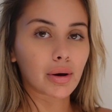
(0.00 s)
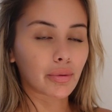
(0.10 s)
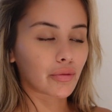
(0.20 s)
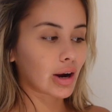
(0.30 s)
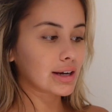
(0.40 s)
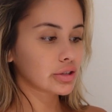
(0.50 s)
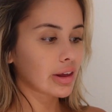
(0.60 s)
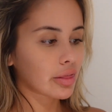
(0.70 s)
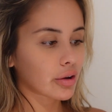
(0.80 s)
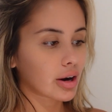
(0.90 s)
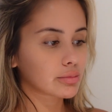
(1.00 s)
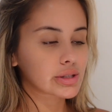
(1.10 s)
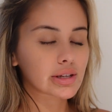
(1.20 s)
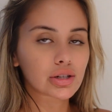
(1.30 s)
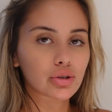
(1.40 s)
But before I do that though, I'm
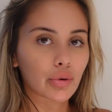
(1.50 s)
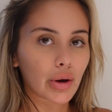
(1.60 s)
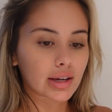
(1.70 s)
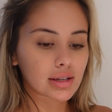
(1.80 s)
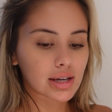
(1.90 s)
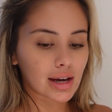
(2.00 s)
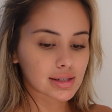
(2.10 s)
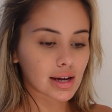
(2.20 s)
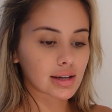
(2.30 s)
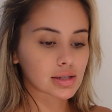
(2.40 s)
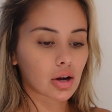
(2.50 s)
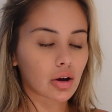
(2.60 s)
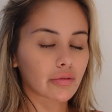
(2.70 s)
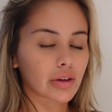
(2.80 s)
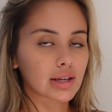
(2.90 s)
just gonna do a quick taste test
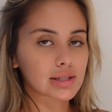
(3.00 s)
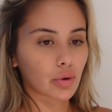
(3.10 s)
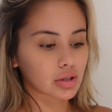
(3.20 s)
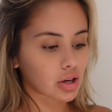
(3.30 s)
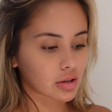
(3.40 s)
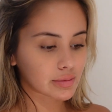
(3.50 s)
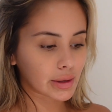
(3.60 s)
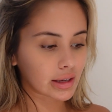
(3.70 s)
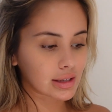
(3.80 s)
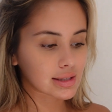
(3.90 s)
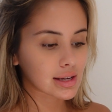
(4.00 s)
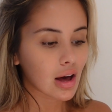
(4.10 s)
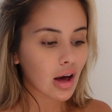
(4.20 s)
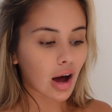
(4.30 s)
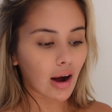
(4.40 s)
of these wontons, because
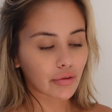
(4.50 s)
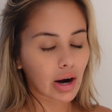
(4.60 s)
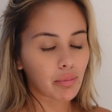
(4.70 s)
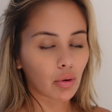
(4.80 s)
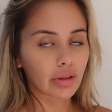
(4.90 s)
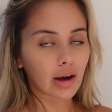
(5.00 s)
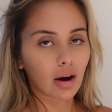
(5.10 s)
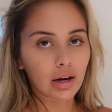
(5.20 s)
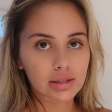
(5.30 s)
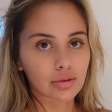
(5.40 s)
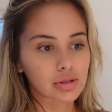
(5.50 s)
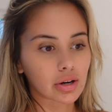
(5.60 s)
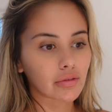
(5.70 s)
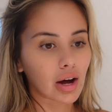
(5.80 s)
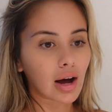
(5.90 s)
after I pour that curry sauce
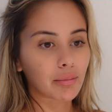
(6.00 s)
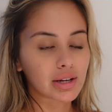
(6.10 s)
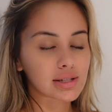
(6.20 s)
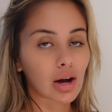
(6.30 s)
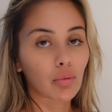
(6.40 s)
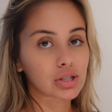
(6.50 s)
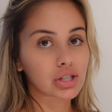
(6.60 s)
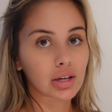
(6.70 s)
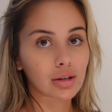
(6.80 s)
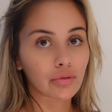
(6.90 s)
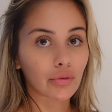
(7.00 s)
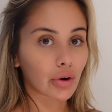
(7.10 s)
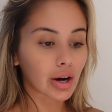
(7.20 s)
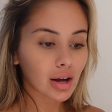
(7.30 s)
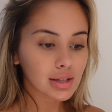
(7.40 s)
over, I'm gonna start watching
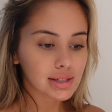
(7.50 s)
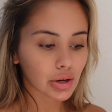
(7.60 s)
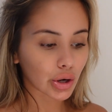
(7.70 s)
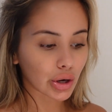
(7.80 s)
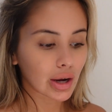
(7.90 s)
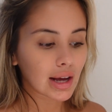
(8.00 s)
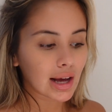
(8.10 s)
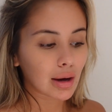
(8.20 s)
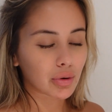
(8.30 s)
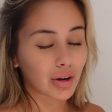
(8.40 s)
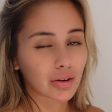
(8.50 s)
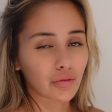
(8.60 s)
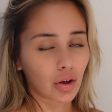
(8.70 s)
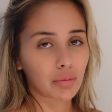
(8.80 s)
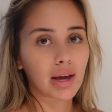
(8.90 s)
Euphoria. So I'm not gonna
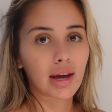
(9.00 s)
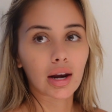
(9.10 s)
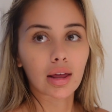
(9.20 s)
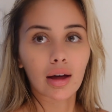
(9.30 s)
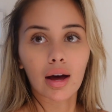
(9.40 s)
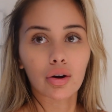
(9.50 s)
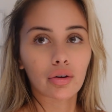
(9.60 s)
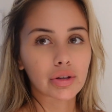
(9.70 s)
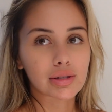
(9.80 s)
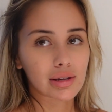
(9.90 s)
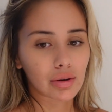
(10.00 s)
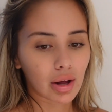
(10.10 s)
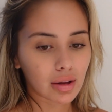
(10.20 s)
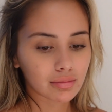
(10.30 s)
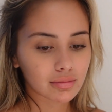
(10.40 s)
vlog me eating that, obviously,
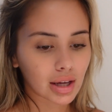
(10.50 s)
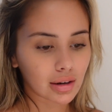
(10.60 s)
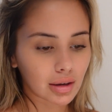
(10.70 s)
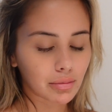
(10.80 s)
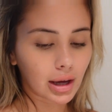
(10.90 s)
while I'm eating in